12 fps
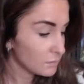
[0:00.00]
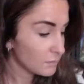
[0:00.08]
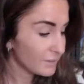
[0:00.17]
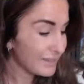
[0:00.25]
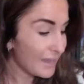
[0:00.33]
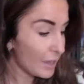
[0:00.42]

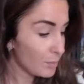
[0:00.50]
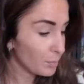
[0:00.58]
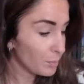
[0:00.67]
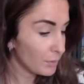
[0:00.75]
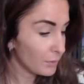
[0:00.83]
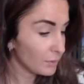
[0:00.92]
The
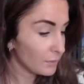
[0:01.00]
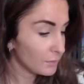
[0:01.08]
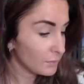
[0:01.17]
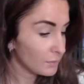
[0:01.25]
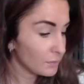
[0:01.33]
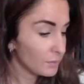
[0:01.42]
Emperor.
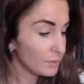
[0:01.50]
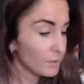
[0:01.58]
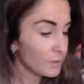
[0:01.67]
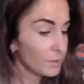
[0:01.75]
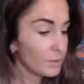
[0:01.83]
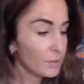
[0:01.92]

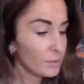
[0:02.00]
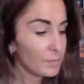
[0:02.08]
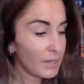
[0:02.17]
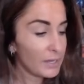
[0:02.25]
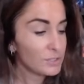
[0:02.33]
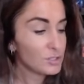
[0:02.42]

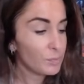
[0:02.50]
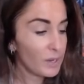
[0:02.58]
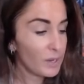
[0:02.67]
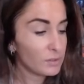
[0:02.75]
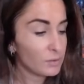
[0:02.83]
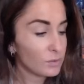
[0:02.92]
Page of
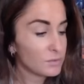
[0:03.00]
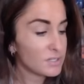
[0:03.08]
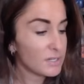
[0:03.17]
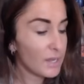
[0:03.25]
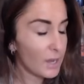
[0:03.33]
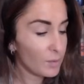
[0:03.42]
Pentacles,
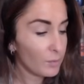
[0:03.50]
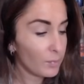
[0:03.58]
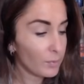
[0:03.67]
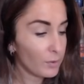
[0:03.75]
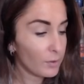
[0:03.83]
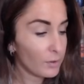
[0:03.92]
the
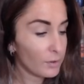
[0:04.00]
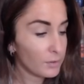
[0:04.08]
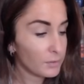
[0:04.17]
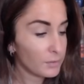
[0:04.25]
Emperor.